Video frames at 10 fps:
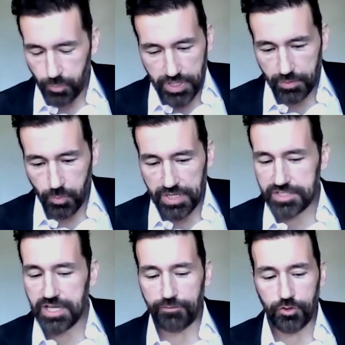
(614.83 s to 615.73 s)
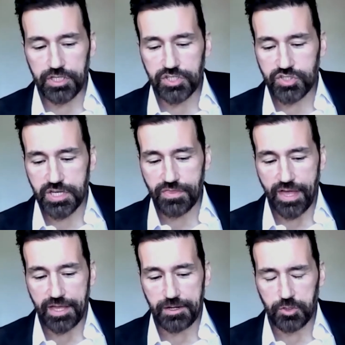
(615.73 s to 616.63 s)
we definitely see
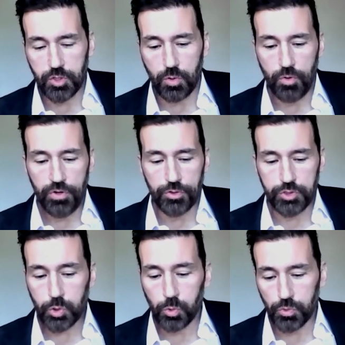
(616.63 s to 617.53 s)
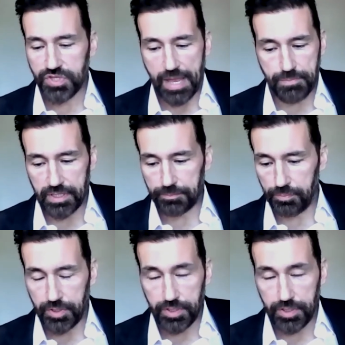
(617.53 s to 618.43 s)
that, the tools have been
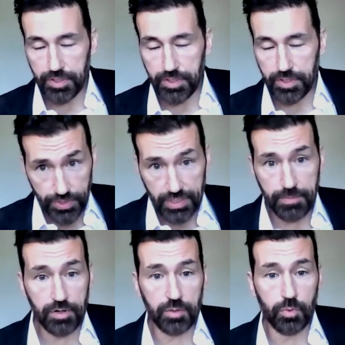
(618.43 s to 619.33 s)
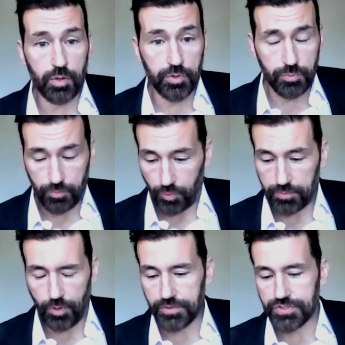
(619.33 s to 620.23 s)
implemented, tools like American Well, which Roy
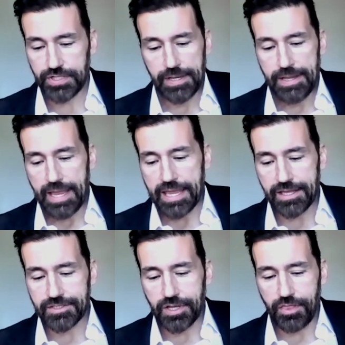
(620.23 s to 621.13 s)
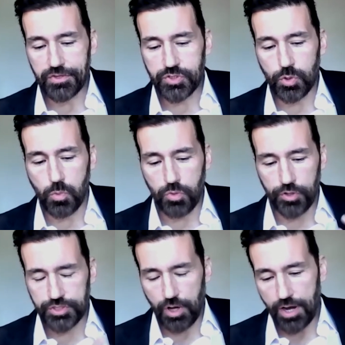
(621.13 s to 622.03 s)
runs. And so
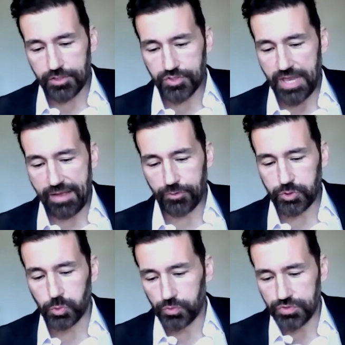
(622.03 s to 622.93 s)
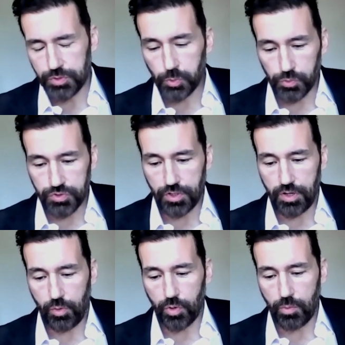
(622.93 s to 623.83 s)
the doctors have the tools are
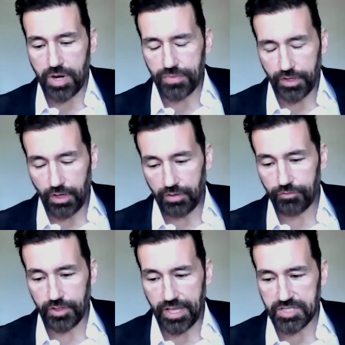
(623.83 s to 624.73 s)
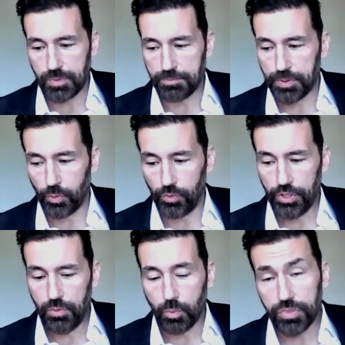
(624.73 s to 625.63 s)
not going away, and the comfort has been
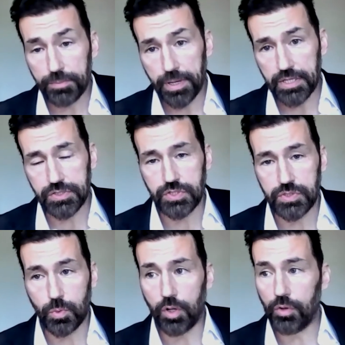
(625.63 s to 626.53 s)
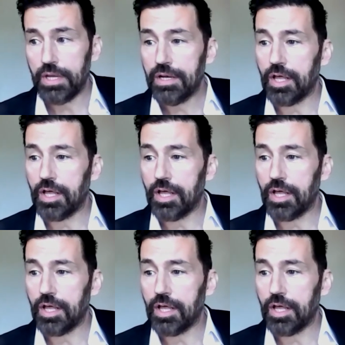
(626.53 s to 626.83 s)
built with the patients as well.